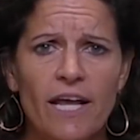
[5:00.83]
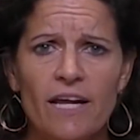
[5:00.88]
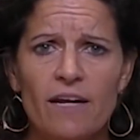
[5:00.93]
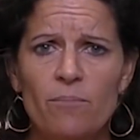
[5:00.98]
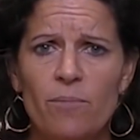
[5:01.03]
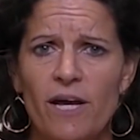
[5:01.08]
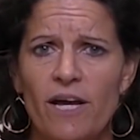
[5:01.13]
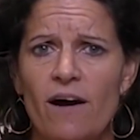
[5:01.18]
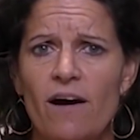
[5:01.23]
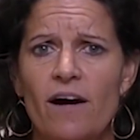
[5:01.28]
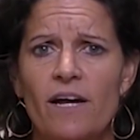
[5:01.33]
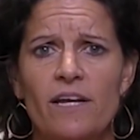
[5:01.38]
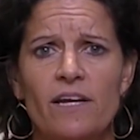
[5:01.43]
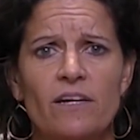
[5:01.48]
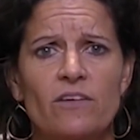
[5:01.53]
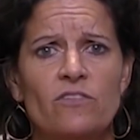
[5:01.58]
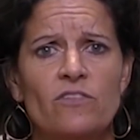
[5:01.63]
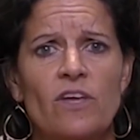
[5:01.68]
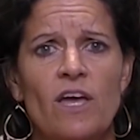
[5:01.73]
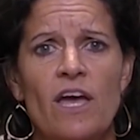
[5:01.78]

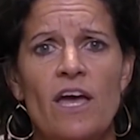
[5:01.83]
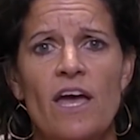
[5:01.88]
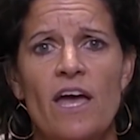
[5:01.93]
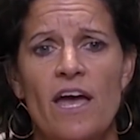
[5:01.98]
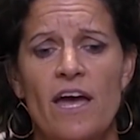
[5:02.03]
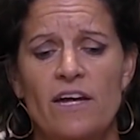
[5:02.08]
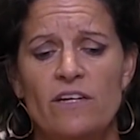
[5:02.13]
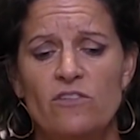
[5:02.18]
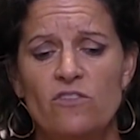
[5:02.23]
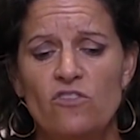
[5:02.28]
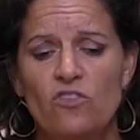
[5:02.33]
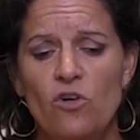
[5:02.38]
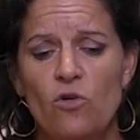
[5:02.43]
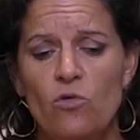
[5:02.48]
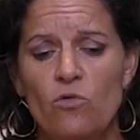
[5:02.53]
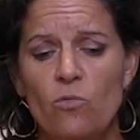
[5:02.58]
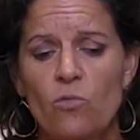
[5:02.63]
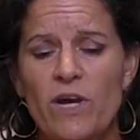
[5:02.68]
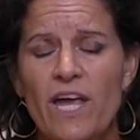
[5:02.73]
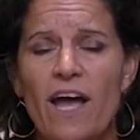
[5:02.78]
antibiotics, and so
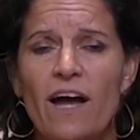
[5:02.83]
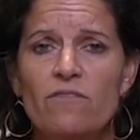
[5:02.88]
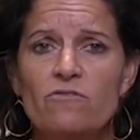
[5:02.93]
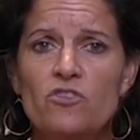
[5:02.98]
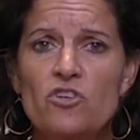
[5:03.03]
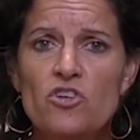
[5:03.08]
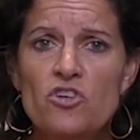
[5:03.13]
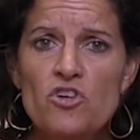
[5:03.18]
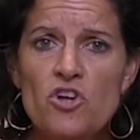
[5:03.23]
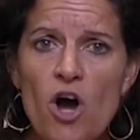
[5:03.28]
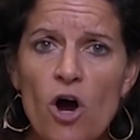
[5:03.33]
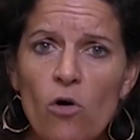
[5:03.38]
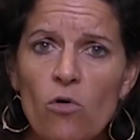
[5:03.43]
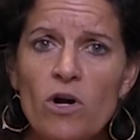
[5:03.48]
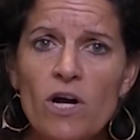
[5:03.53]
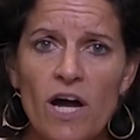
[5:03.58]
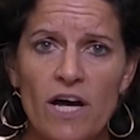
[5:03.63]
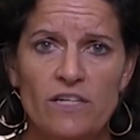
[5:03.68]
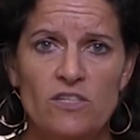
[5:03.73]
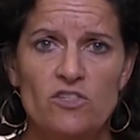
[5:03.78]
we have
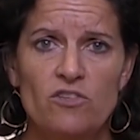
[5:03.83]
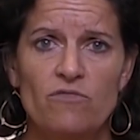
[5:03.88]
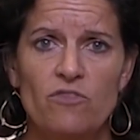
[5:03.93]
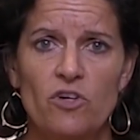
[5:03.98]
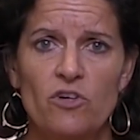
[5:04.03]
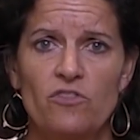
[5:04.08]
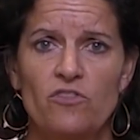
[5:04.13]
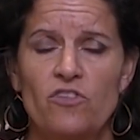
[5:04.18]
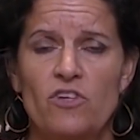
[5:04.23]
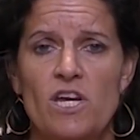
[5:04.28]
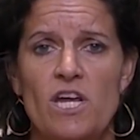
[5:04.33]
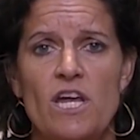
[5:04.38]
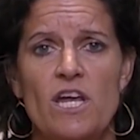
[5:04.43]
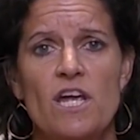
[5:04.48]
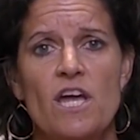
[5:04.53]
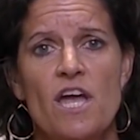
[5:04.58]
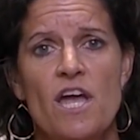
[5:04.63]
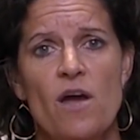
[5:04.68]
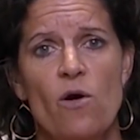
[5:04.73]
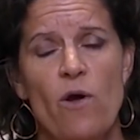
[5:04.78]
no gut
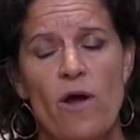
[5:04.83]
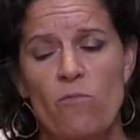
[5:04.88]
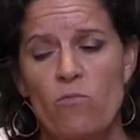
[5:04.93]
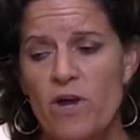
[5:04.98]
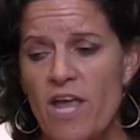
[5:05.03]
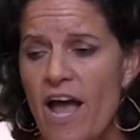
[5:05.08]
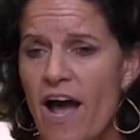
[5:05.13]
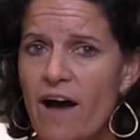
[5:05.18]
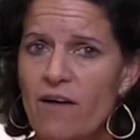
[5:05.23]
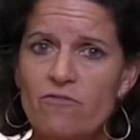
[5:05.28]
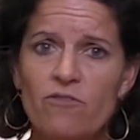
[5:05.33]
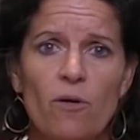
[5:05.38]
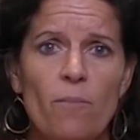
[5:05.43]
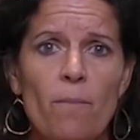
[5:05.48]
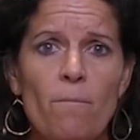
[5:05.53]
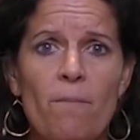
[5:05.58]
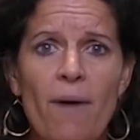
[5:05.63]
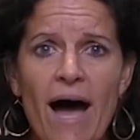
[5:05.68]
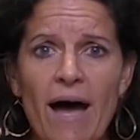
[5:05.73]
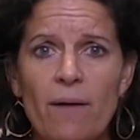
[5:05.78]
diversity, and we have
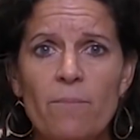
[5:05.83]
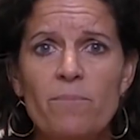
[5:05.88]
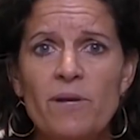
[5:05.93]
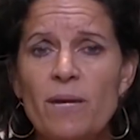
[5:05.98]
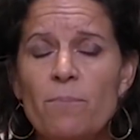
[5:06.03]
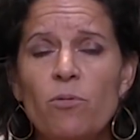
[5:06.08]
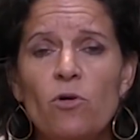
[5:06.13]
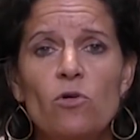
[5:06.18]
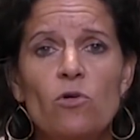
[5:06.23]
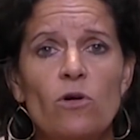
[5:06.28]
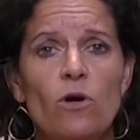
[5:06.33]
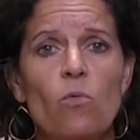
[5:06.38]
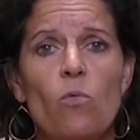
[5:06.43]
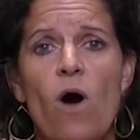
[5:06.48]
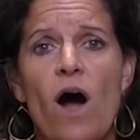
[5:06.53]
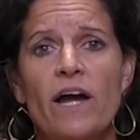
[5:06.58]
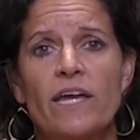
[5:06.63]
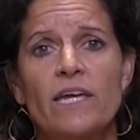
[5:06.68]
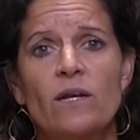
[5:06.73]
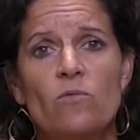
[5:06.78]
people who are
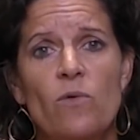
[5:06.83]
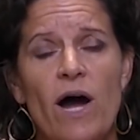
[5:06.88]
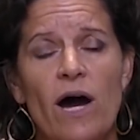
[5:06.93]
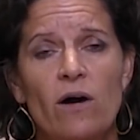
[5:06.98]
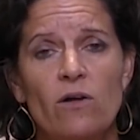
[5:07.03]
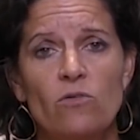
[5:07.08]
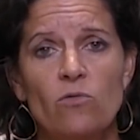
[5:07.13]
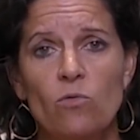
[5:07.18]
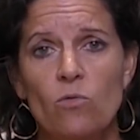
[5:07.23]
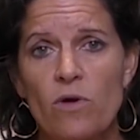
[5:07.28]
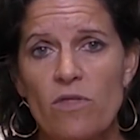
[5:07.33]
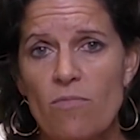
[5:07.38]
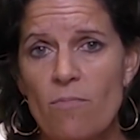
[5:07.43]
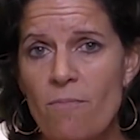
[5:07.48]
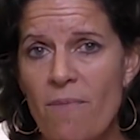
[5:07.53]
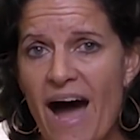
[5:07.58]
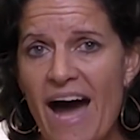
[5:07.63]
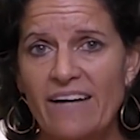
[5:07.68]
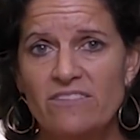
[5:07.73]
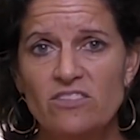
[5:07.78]
walking around with
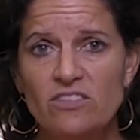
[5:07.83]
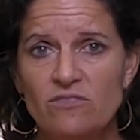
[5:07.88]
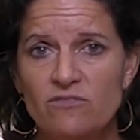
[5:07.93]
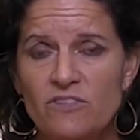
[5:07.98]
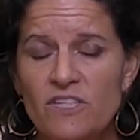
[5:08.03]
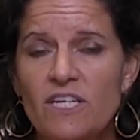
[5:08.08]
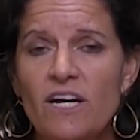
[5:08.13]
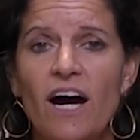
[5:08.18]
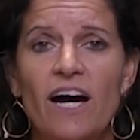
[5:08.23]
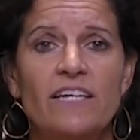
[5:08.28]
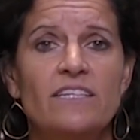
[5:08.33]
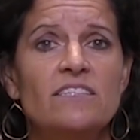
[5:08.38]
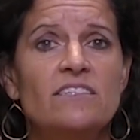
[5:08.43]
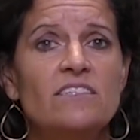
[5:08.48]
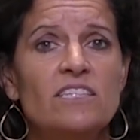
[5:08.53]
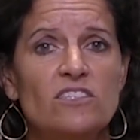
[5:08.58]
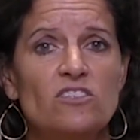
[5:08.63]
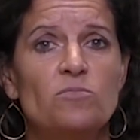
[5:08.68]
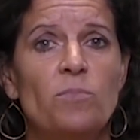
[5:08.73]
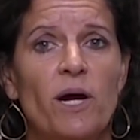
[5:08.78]
massive gut
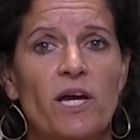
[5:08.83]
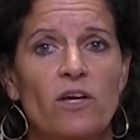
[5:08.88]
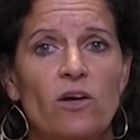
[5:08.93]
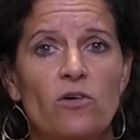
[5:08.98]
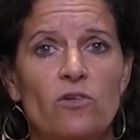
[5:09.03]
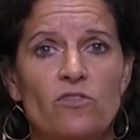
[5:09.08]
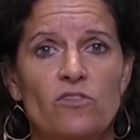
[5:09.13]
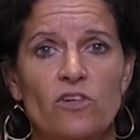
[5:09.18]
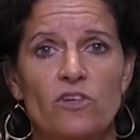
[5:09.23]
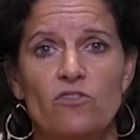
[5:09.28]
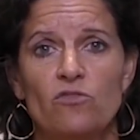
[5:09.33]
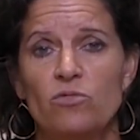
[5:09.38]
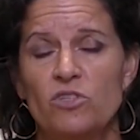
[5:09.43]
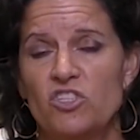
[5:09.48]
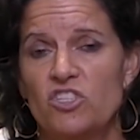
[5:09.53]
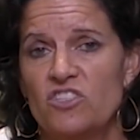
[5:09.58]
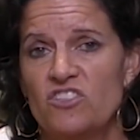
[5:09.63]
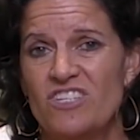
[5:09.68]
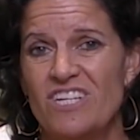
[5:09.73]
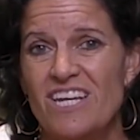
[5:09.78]
dysbiosis,
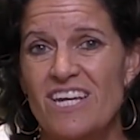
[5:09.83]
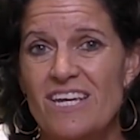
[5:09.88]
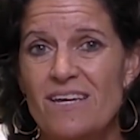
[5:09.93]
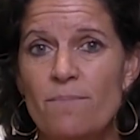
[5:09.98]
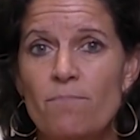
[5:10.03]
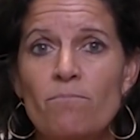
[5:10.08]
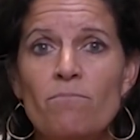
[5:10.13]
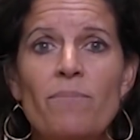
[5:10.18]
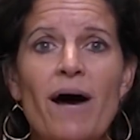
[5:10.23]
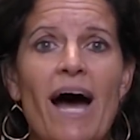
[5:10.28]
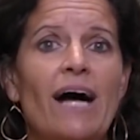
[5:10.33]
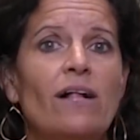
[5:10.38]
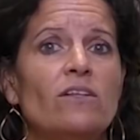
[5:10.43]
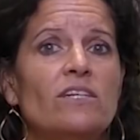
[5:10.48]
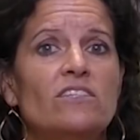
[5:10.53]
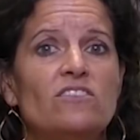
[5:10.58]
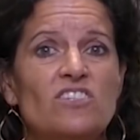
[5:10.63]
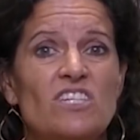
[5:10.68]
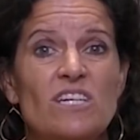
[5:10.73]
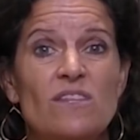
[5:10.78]
which is an
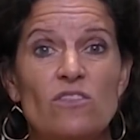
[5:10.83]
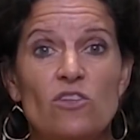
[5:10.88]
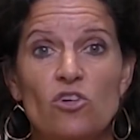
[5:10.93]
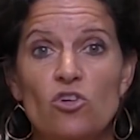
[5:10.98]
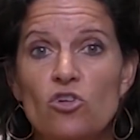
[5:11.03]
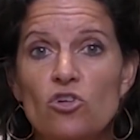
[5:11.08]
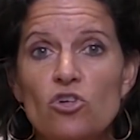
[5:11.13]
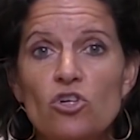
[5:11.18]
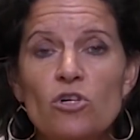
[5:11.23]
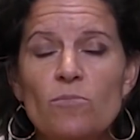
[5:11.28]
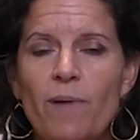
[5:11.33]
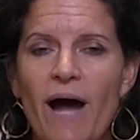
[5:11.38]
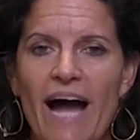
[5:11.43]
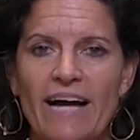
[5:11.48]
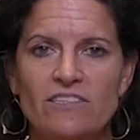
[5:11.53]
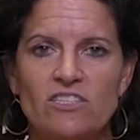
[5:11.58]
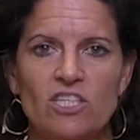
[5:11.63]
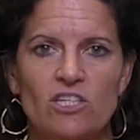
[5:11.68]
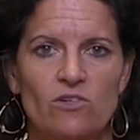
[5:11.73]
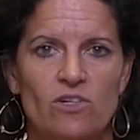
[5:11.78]
imbalance in the good
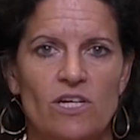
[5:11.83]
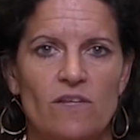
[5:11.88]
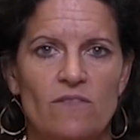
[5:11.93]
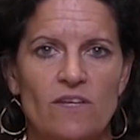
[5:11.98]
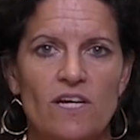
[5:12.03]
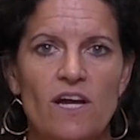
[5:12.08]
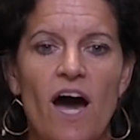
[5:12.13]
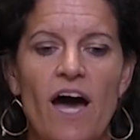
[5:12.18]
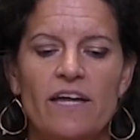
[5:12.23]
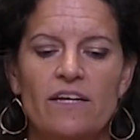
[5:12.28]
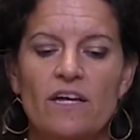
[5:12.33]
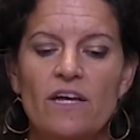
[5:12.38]
bacteria in the gut.